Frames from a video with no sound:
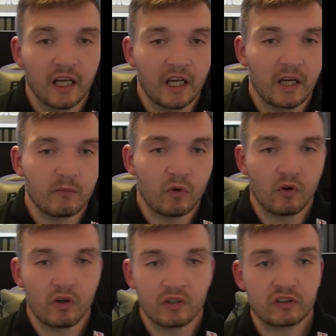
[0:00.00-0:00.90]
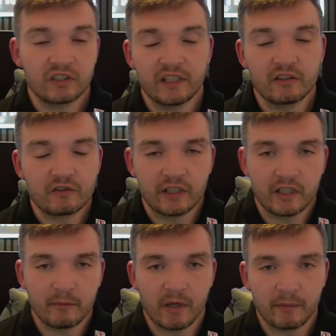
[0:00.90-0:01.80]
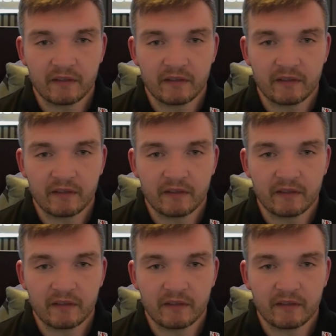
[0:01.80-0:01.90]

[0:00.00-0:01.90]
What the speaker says: or across the industry, there might